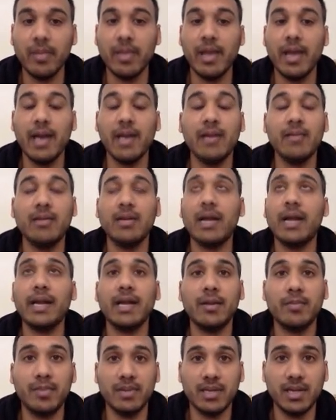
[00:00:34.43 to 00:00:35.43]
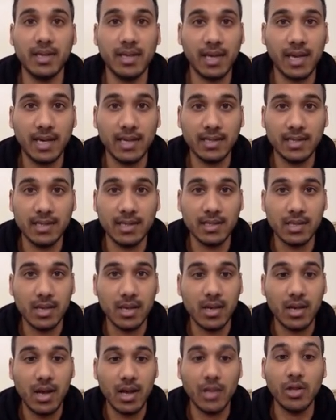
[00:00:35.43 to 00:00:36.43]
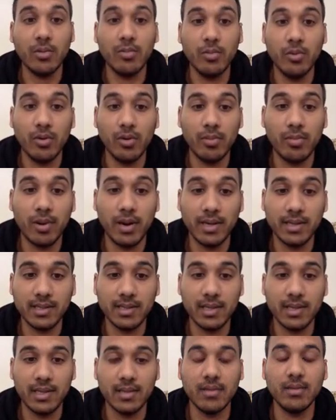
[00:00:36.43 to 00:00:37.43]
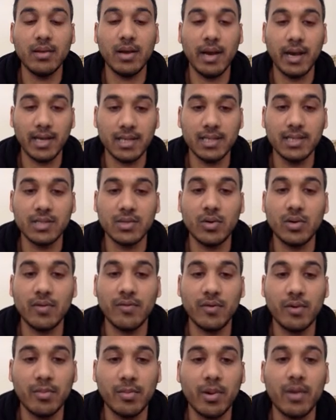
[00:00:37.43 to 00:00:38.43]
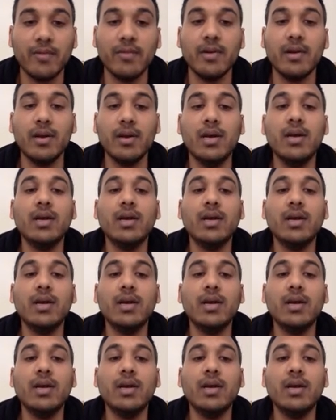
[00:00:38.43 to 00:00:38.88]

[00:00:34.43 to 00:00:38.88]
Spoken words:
And in 99% of the cases, a lot more pricier. I actually sold it for a profit.